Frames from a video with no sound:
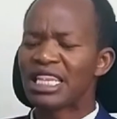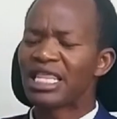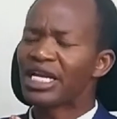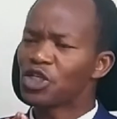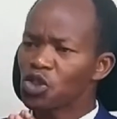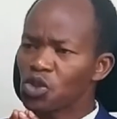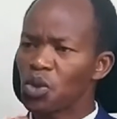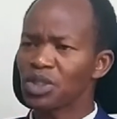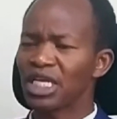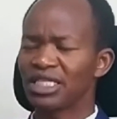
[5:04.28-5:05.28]
the
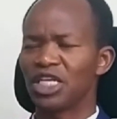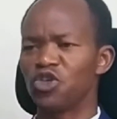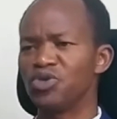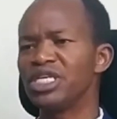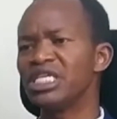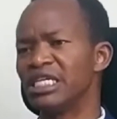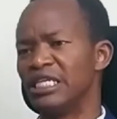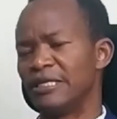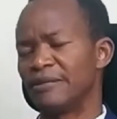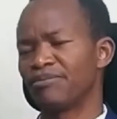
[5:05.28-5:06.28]
resources that you
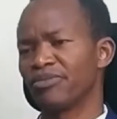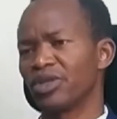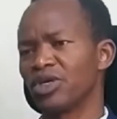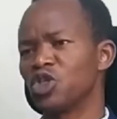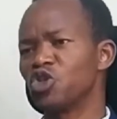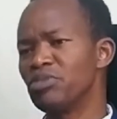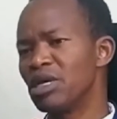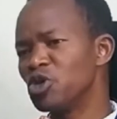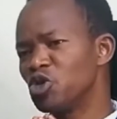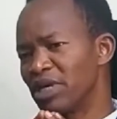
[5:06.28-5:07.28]
need to be
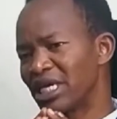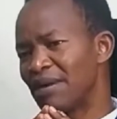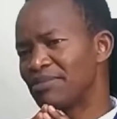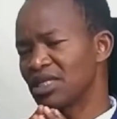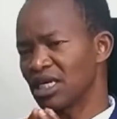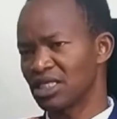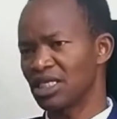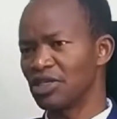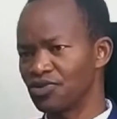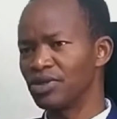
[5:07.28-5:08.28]
able to become
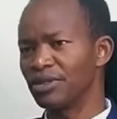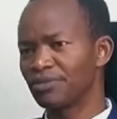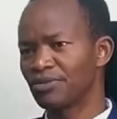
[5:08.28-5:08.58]
successful.